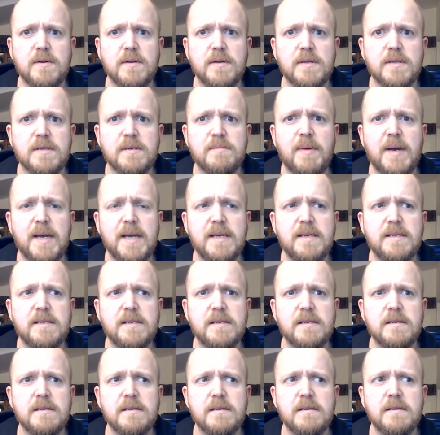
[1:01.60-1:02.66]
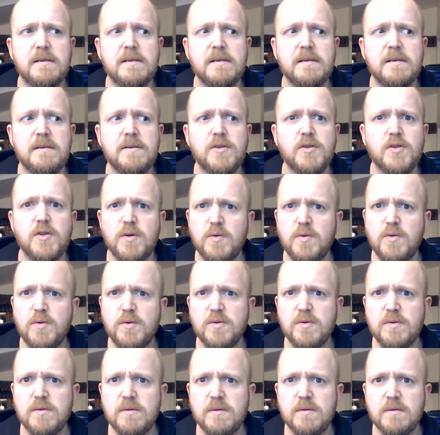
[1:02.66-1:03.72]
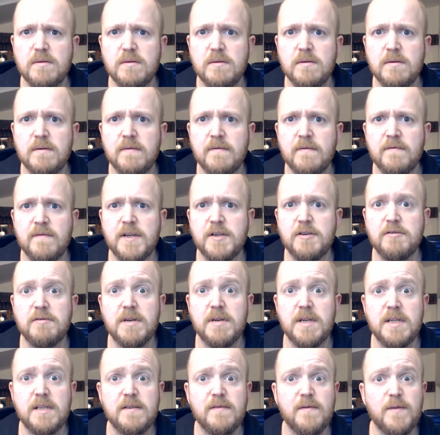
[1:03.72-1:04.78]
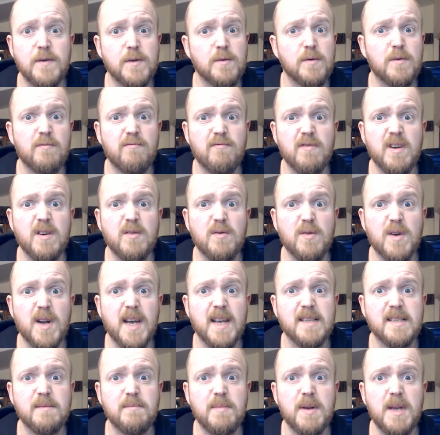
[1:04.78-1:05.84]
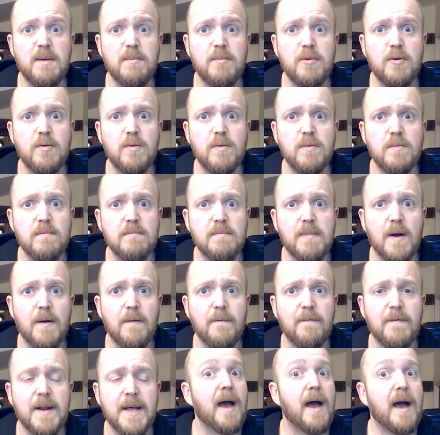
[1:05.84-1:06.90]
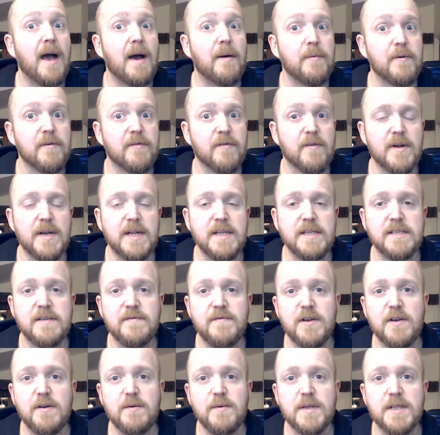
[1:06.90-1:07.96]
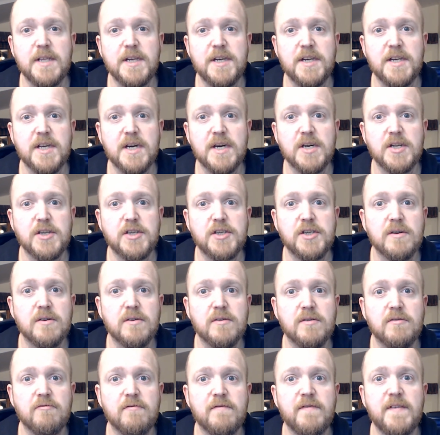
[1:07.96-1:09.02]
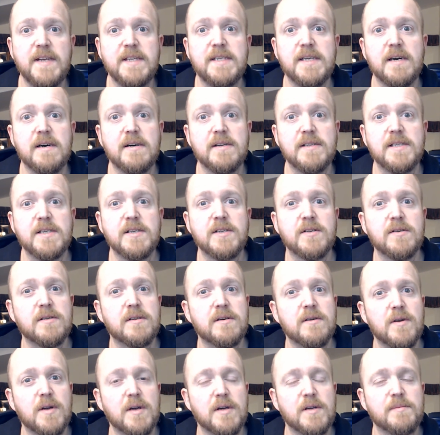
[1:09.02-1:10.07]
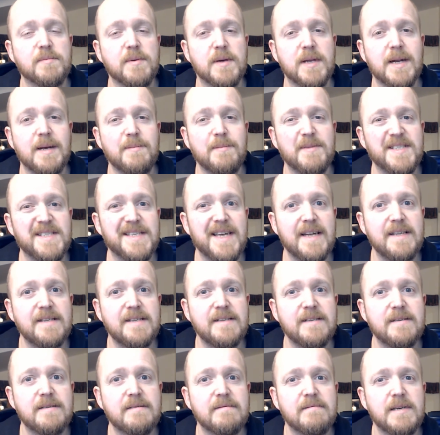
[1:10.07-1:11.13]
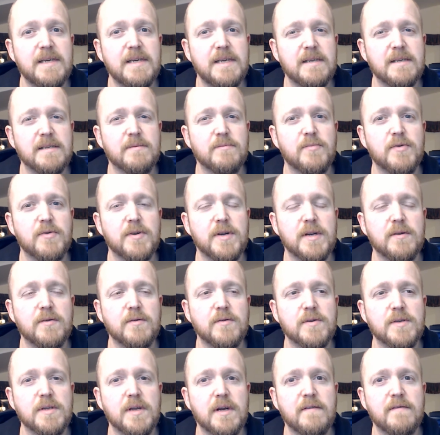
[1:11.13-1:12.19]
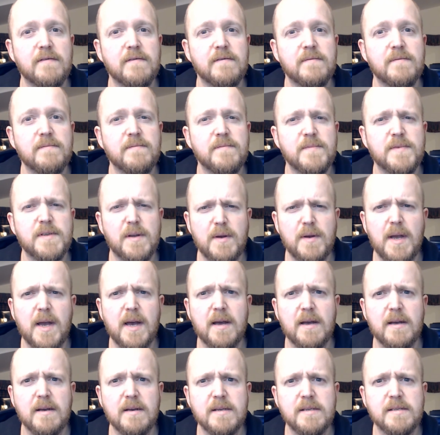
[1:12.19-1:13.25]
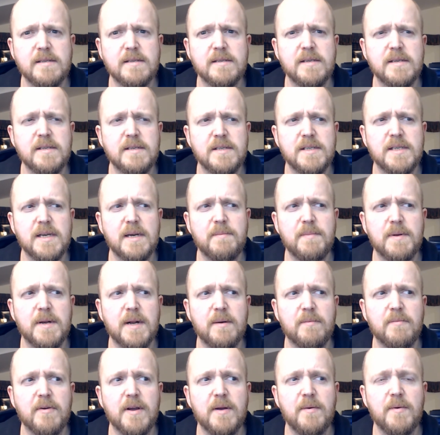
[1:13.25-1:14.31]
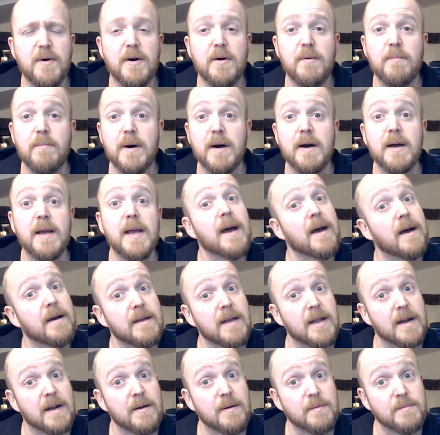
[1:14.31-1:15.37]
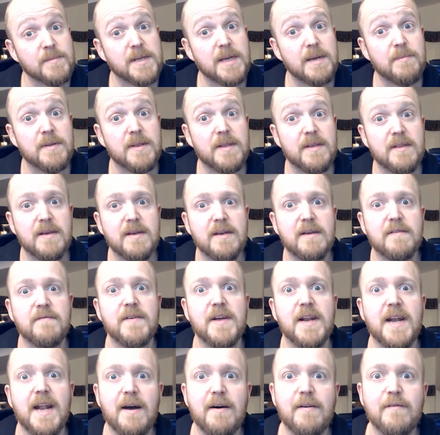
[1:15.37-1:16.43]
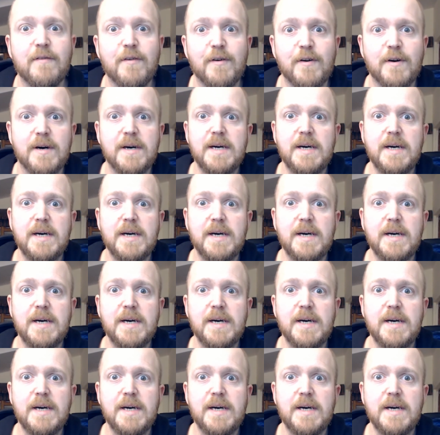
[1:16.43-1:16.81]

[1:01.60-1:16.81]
space suits, featuring interviews with real NASA people, hopefully. And we've got an interview with a Dutch graffiti artist who goes by the name of Zeds. He does some pretty cool stuff. So yeah, it's shaping up pretty well. But yeah, you know, I'm deep in the thick of it now. I've got